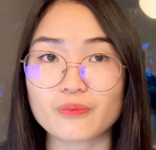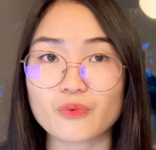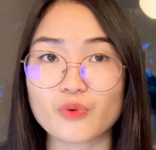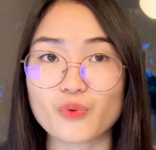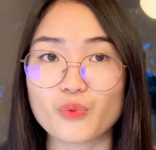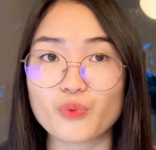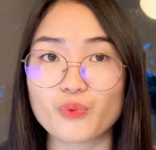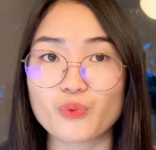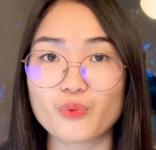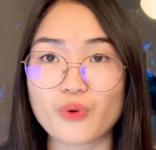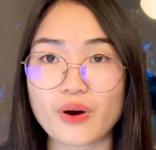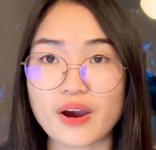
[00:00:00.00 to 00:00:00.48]

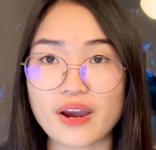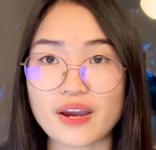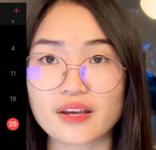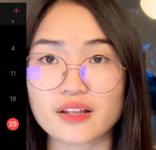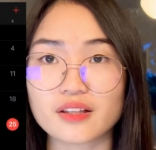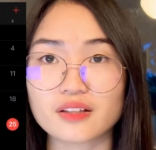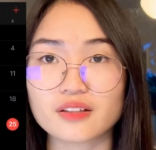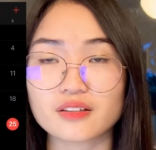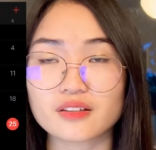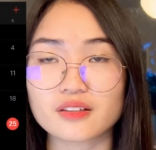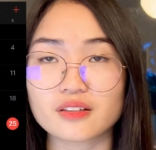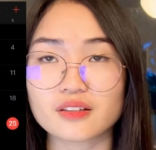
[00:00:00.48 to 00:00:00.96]

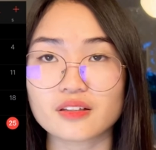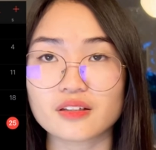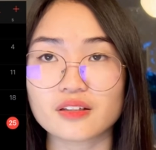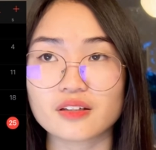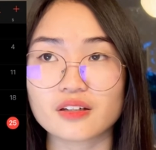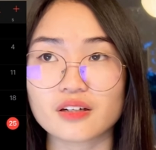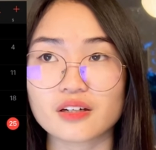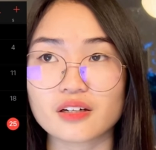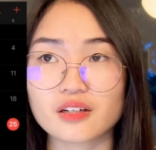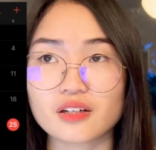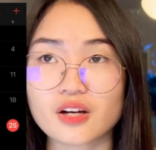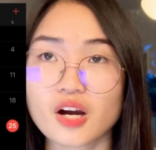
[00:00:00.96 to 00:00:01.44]
While
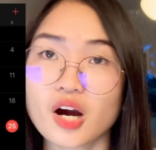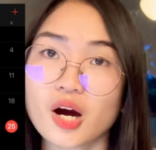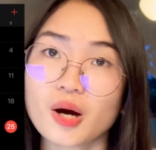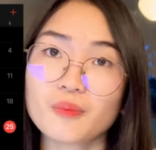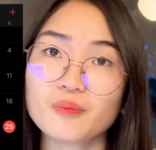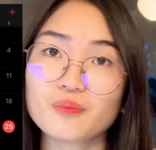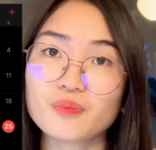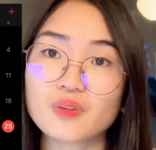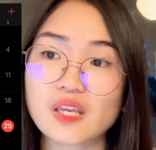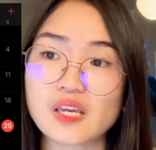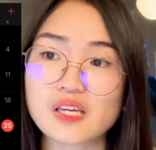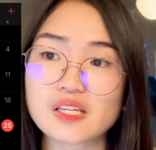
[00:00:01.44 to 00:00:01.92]

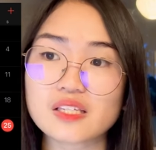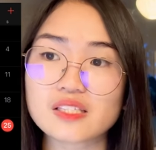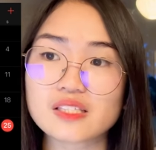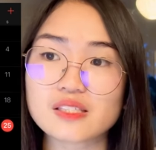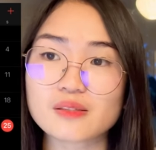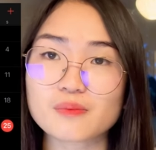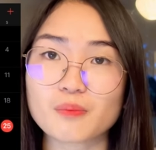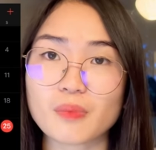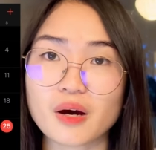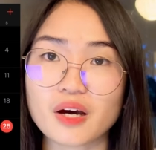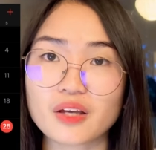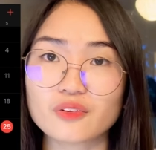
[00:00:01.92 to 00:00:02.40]
come
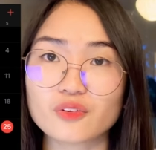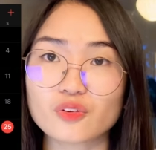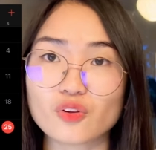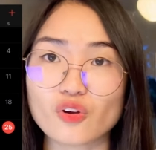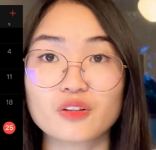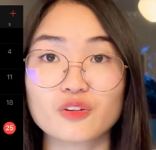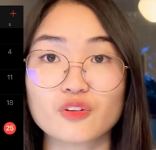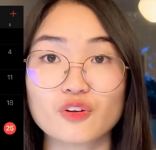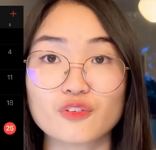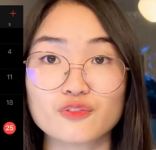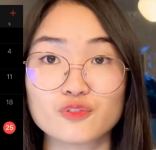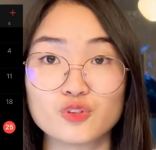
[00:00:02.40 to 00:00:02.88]
this month
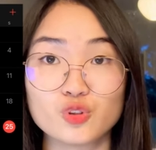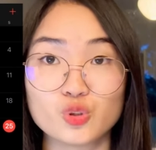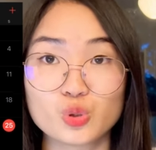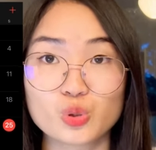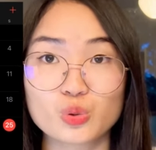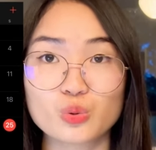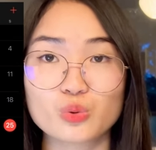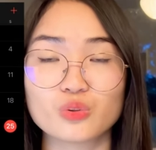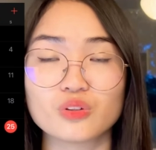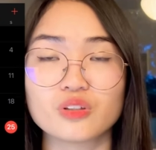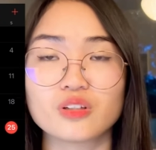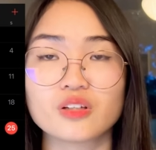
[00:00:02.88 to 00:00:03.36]
of
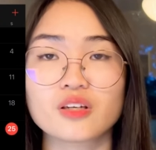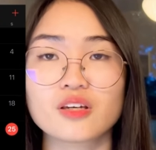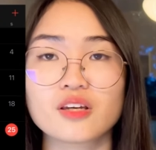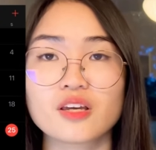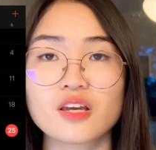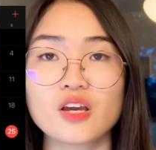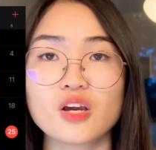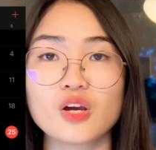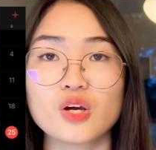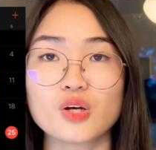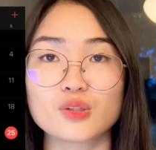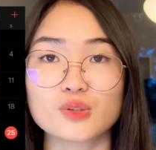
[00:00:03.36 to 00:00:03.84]
June,
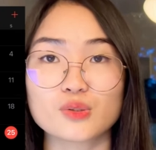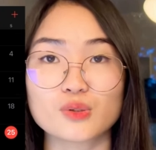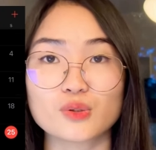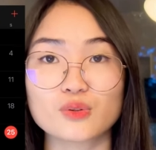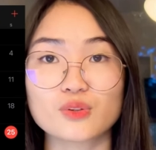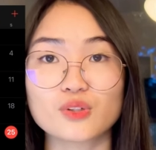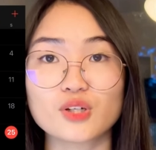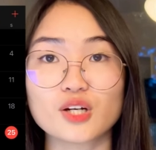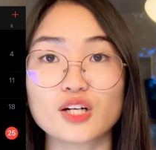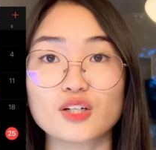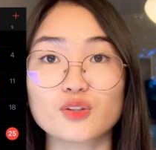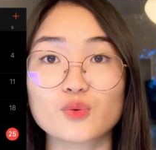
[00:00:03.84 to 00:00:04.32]
so
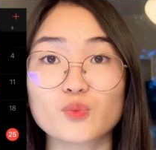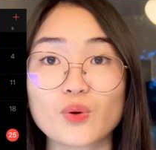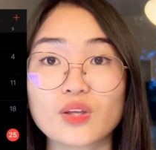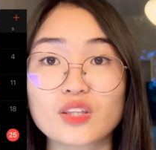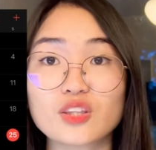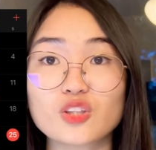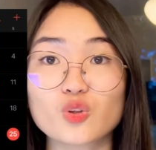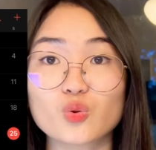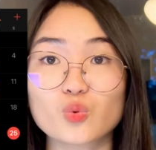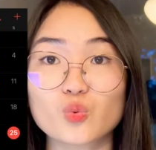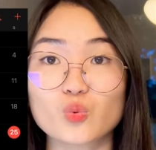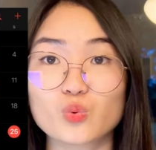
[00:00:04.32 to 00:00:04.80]
there are
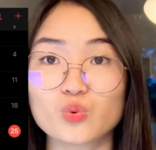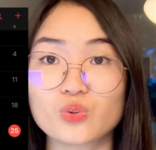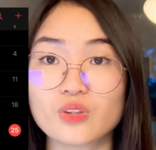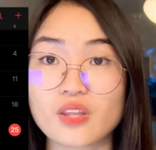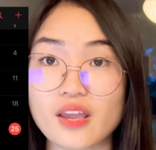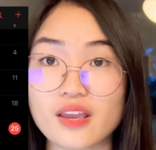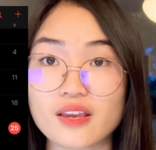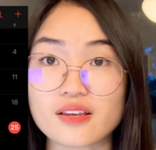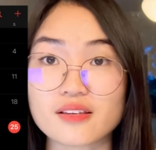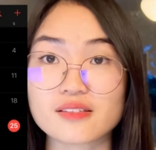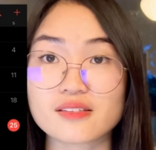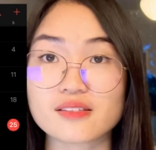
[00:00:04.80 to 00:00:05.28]
22
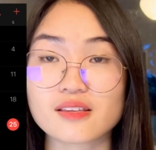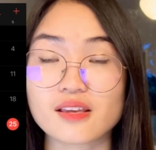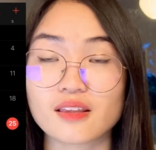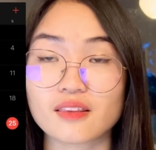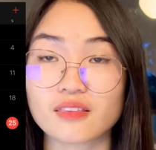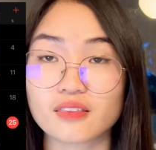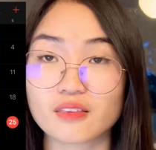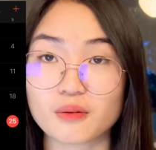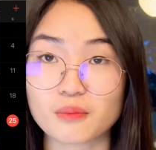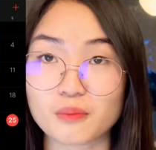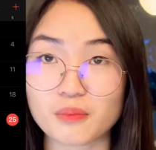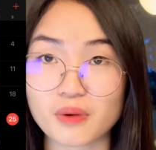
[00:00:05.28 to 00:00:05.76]
days
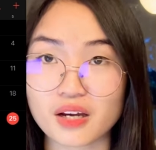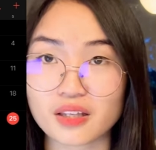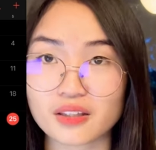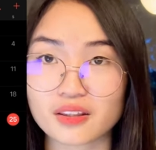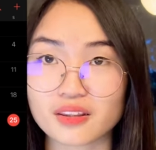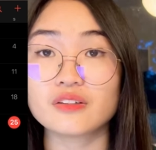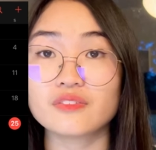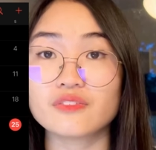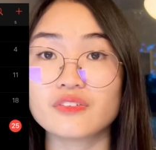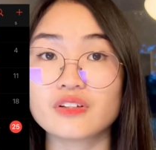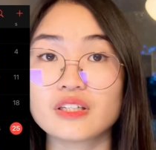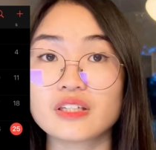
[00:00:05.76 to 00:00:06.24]
in the
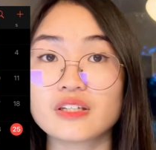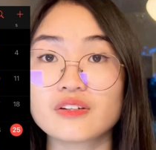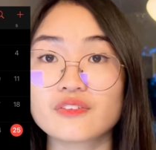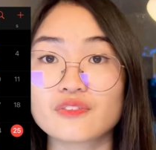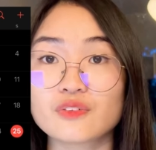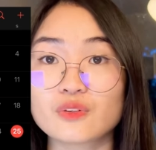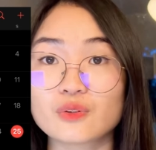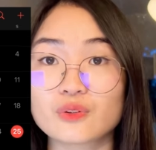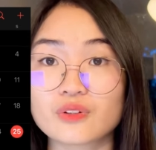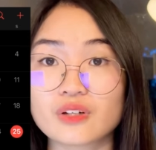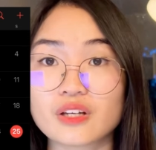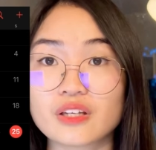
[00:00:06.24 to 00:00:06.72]
month. Even
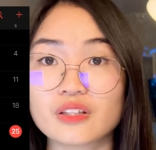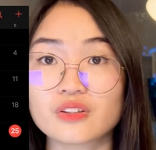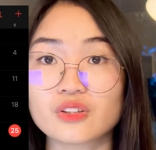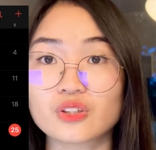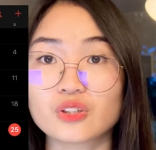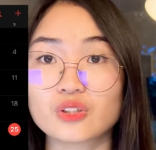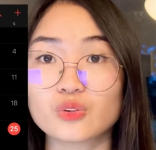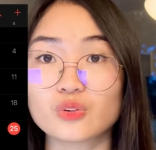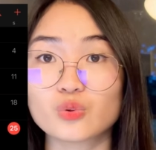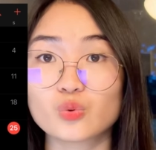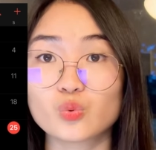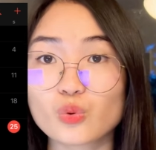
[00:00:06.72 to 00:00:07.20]
if you
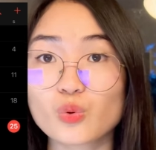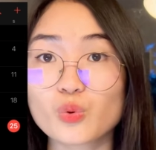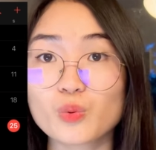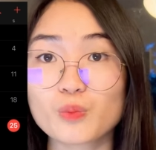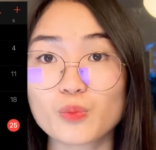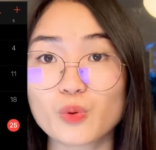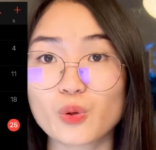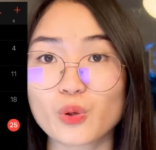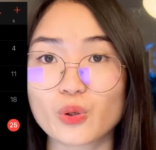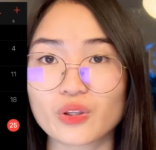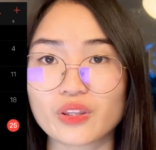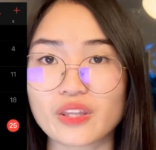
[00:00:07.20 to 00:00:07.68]
render 2
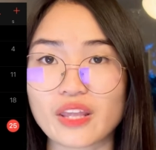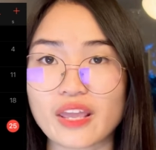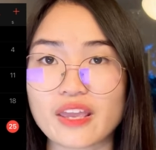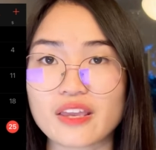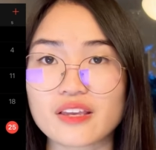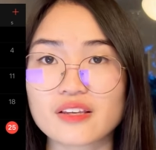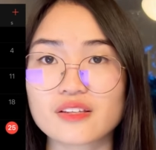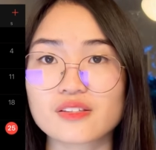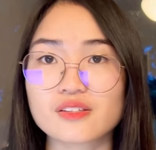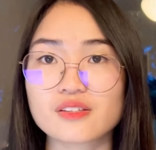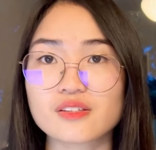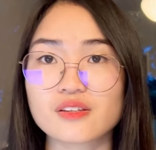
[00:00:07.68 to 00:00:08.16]
more
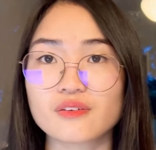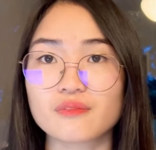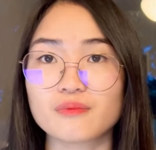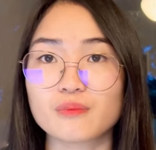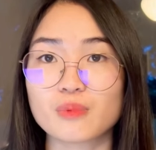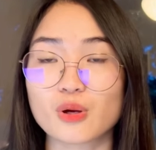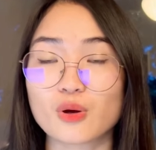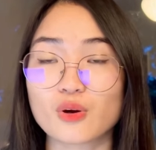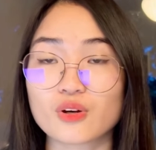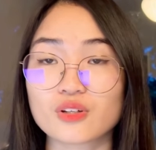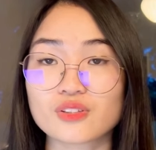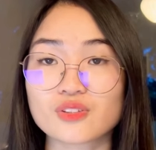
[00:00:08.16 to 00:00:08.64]
days,
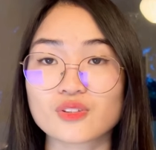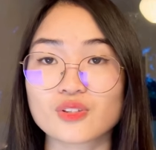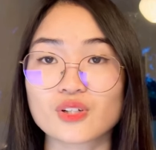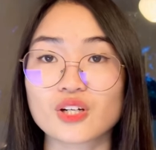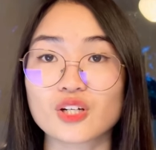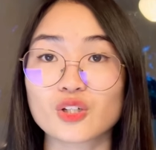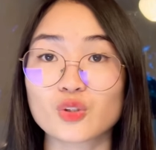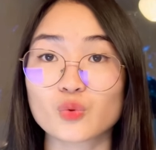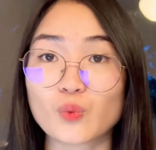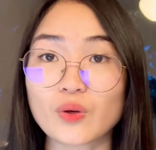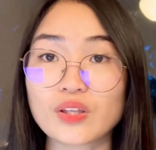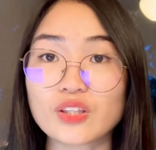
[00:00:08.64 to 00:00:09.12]
because there
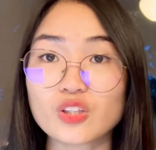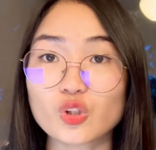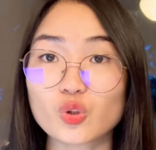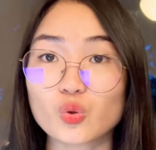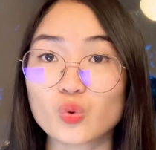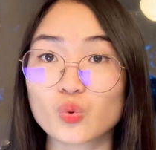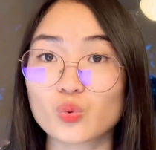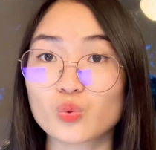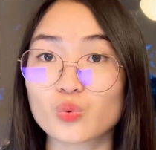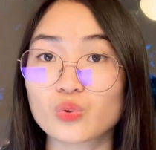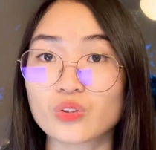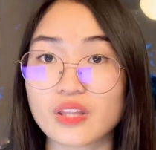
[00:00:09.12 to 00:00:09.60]
are
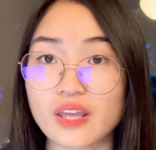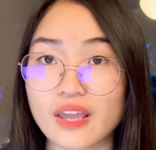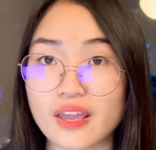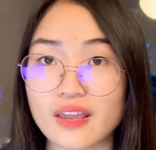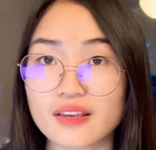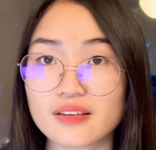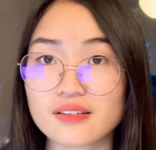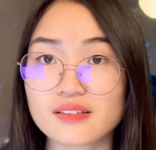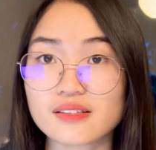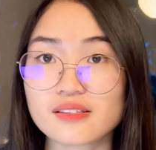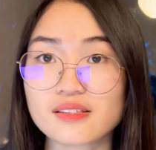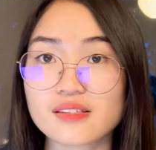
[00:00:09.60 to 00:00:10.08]
22
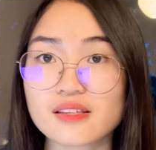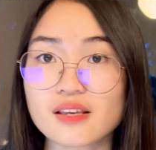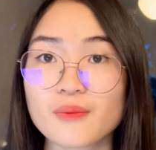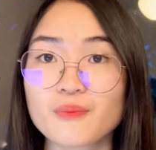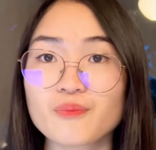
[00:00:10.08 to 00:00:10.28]
days,